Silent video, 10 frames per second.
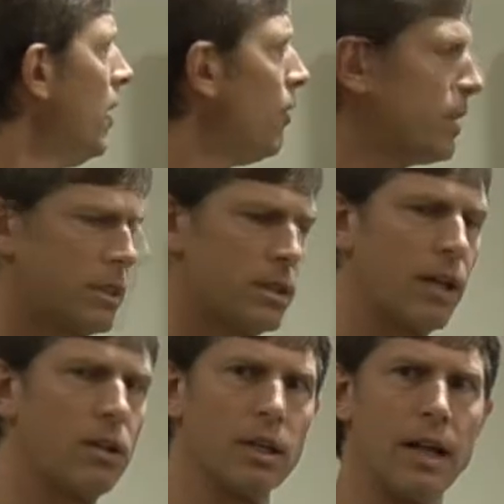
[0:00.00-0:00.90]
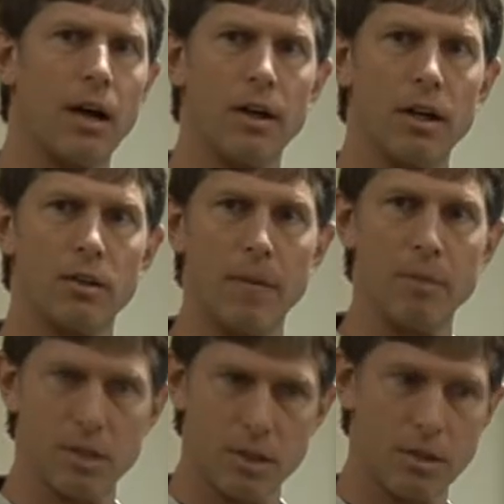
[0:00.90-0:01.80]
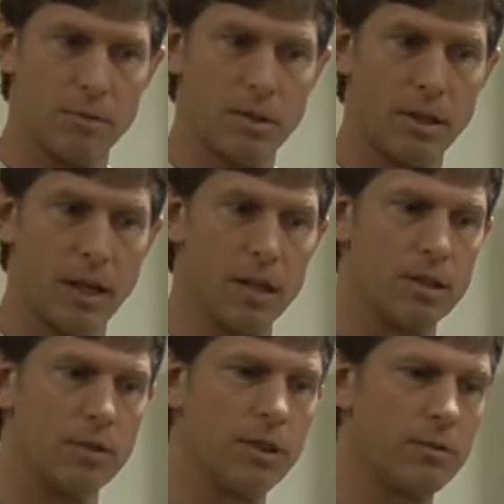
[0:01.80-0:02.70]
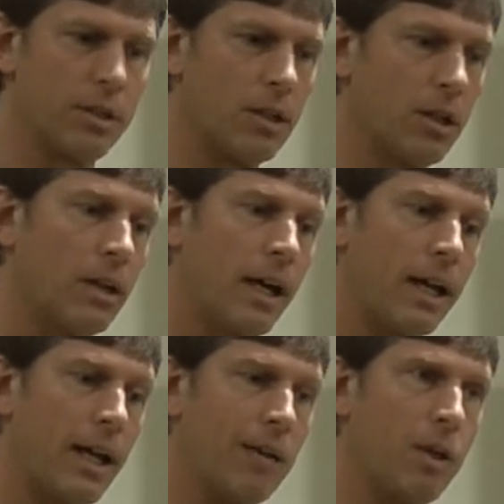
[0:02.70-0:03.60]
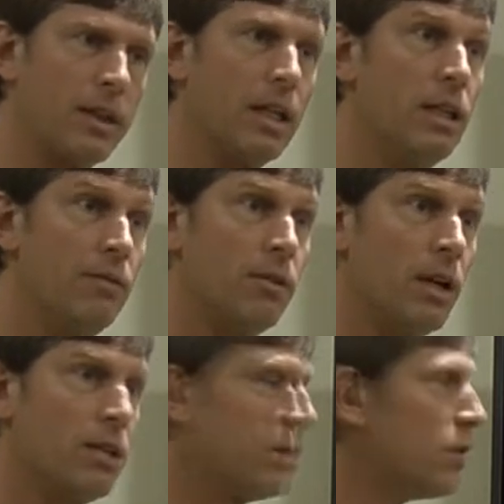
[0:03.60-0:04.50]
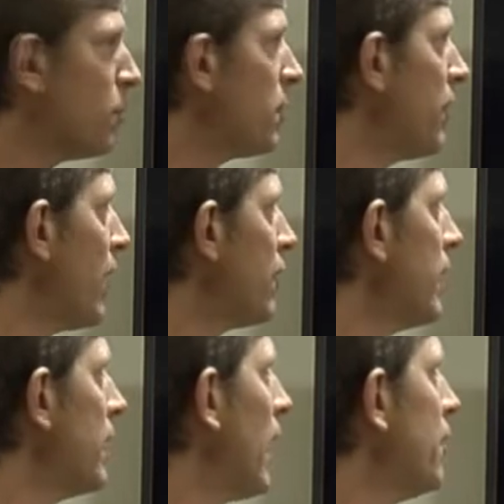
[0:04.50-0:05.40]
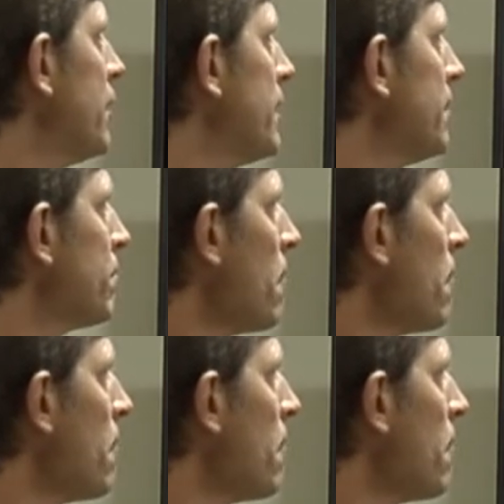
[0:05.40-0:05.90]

Let's take a look now at our cropping systems and see once what they look like and what they did for us in terms of nitrate nitrogen.